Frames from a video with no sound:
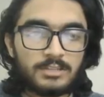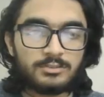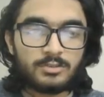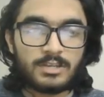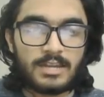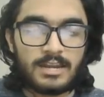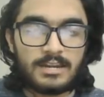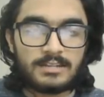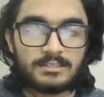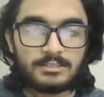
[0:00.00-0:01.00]
You can
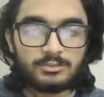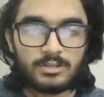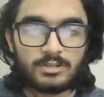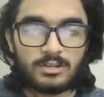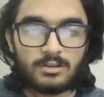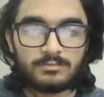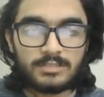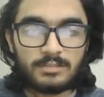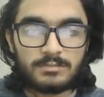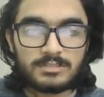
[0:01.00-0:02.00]
add the URL of
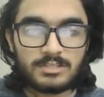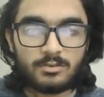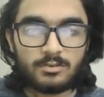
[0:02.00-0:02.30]
the image here,